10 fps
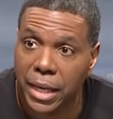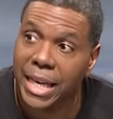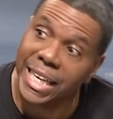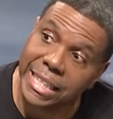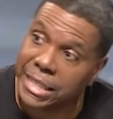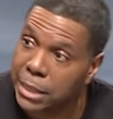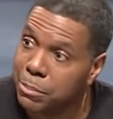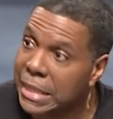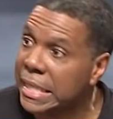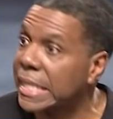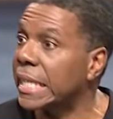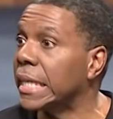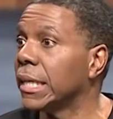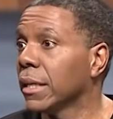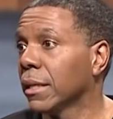Intimacy.
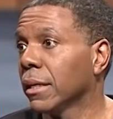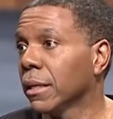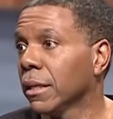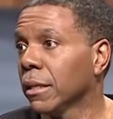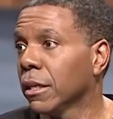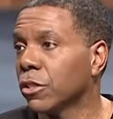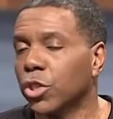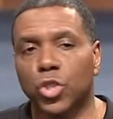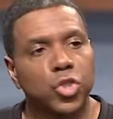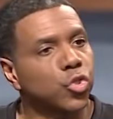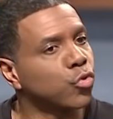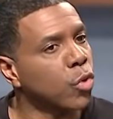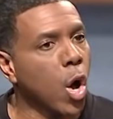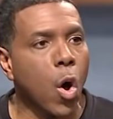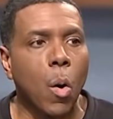It's a
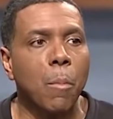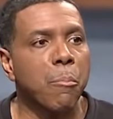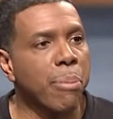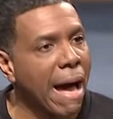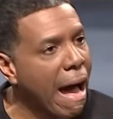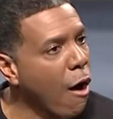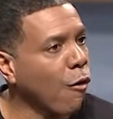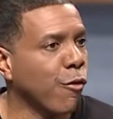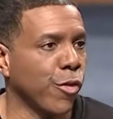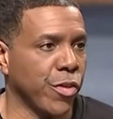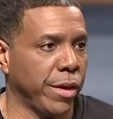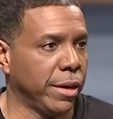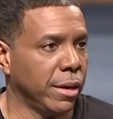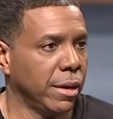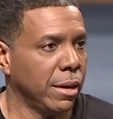strong, powerful thing.
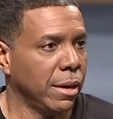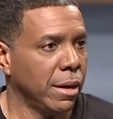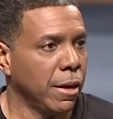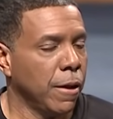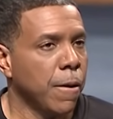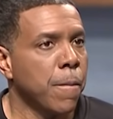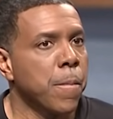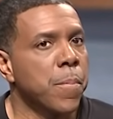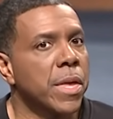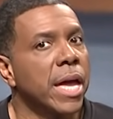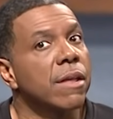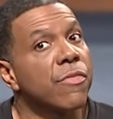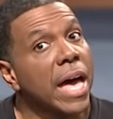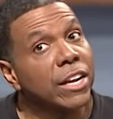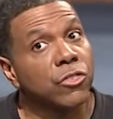And if
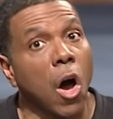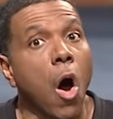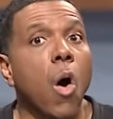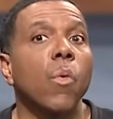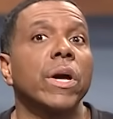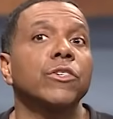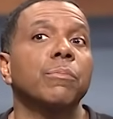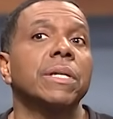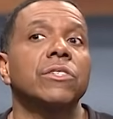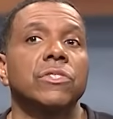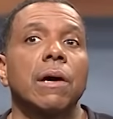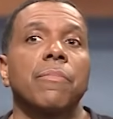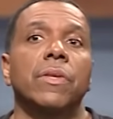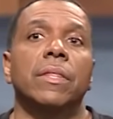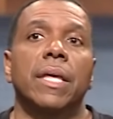that has always been
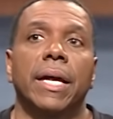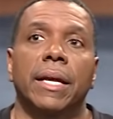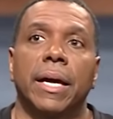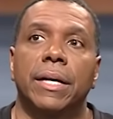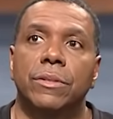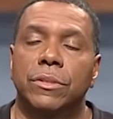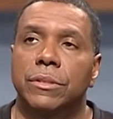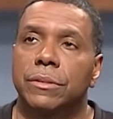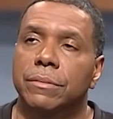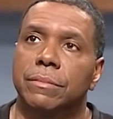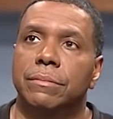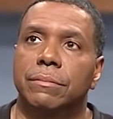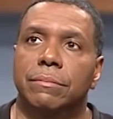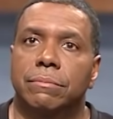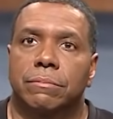something that has
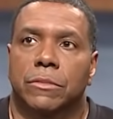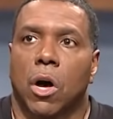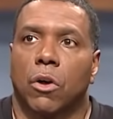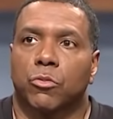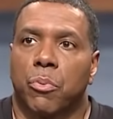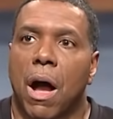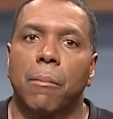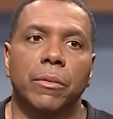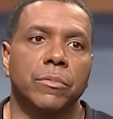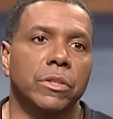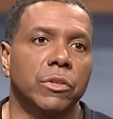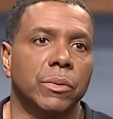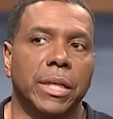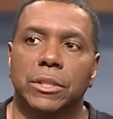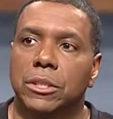caused problems in your
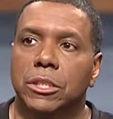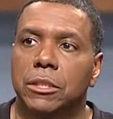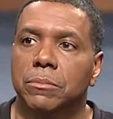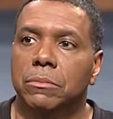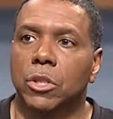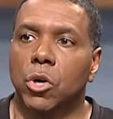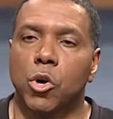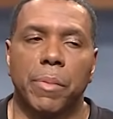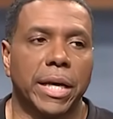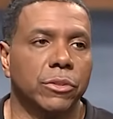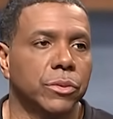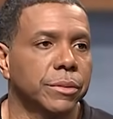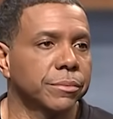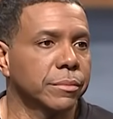relationship, don't go back to it.